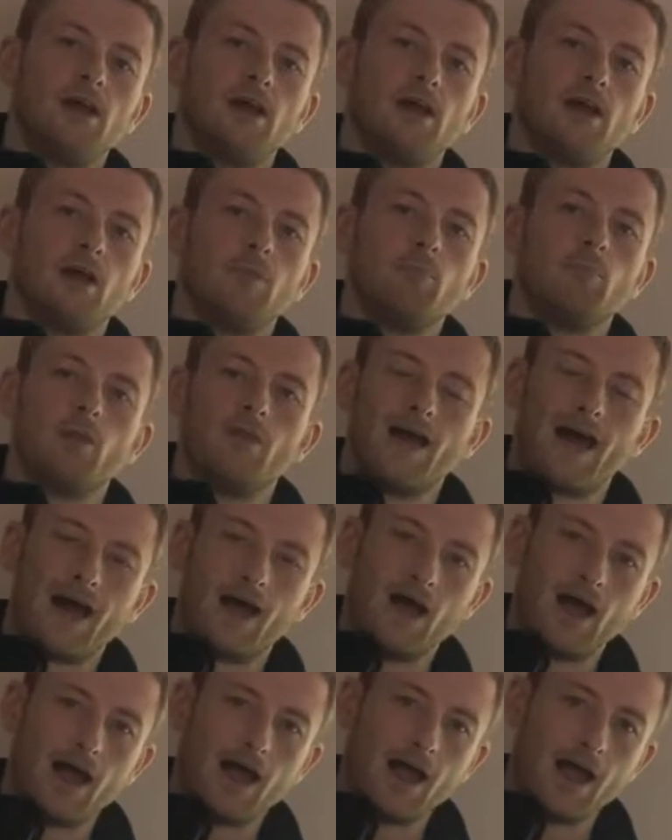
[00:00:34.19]
um, but that
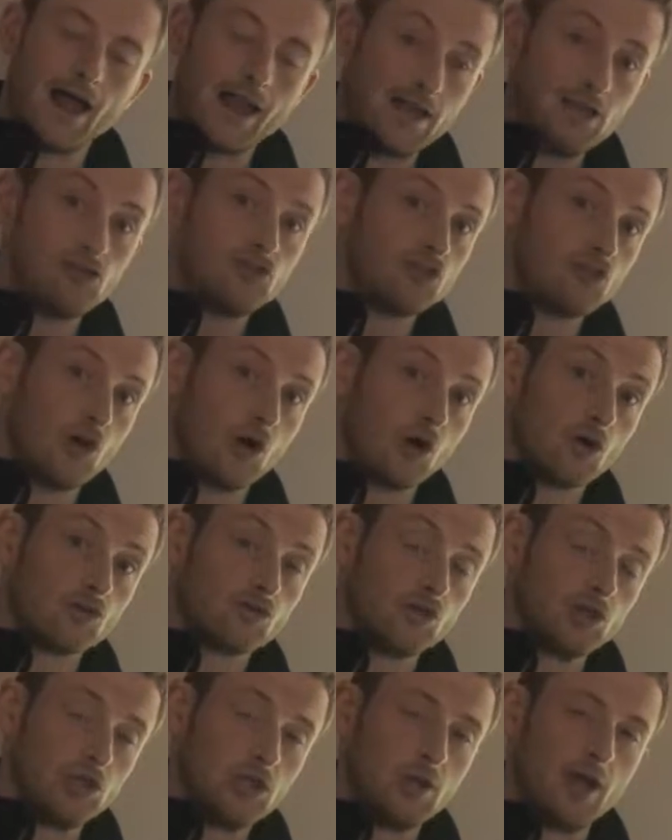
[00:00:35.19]
any
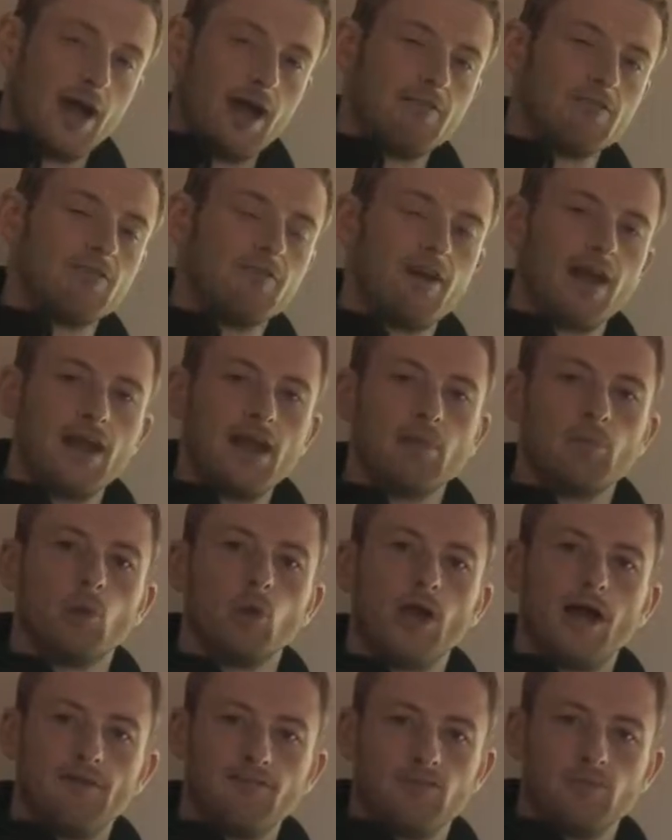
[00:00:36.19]
stocks that you have
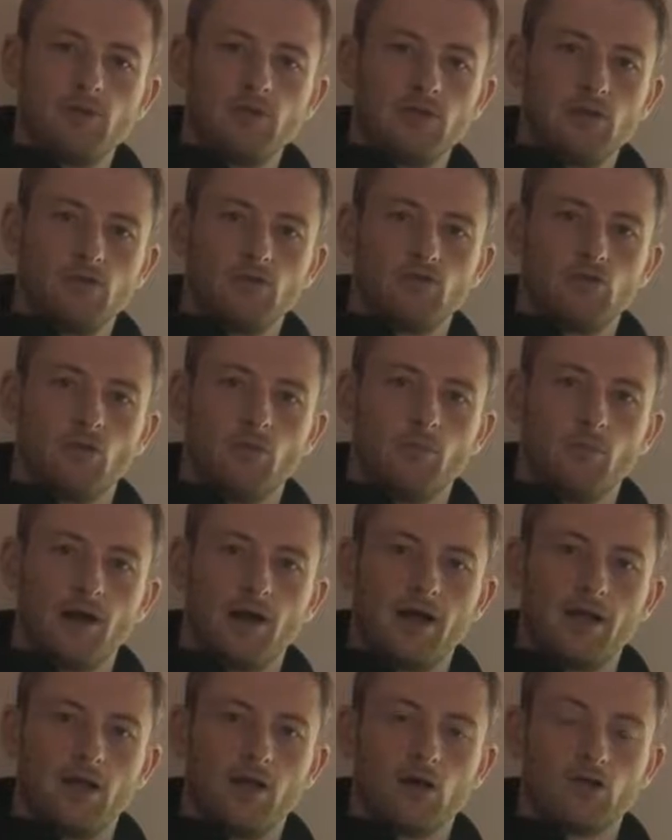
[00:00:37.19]
available have to be used up
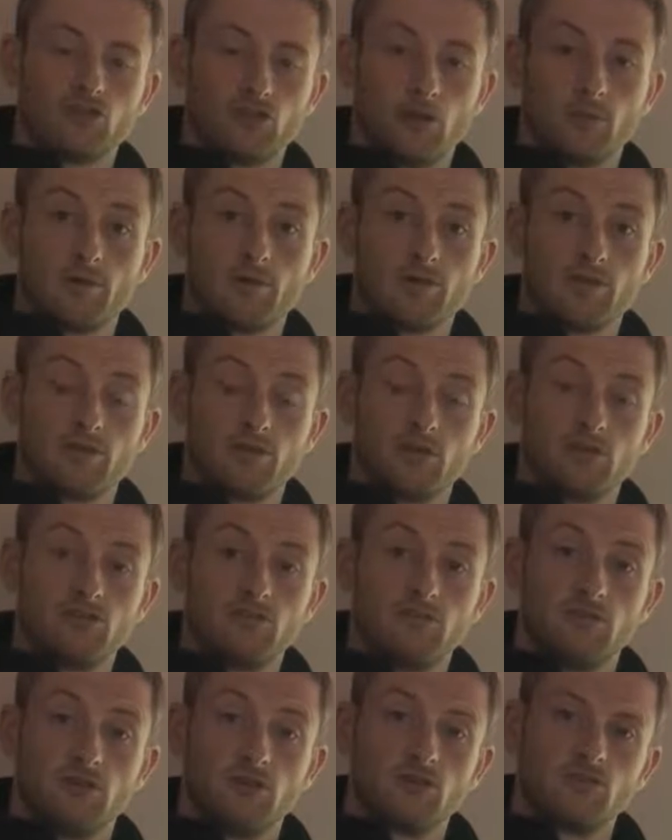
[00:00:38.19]
by October the
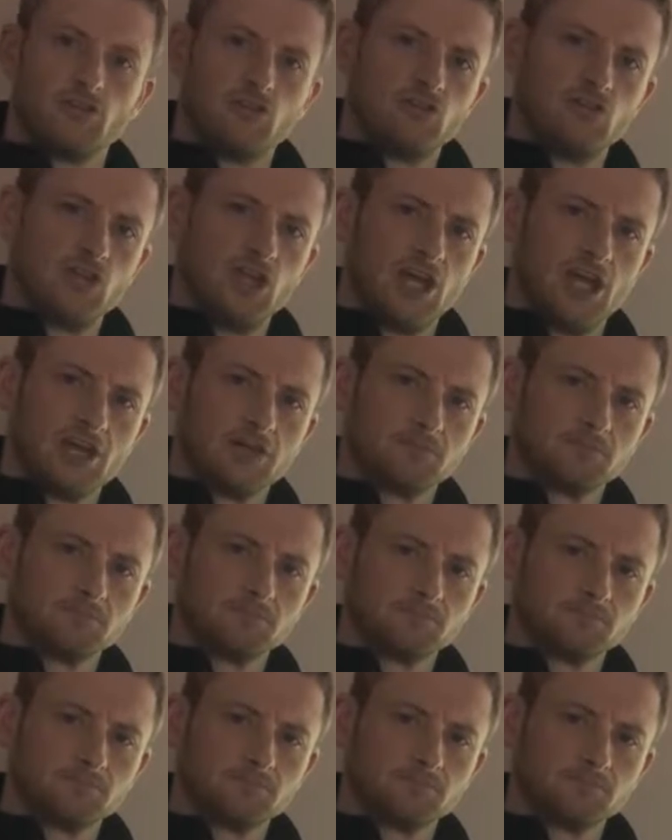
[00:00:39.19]
31st this year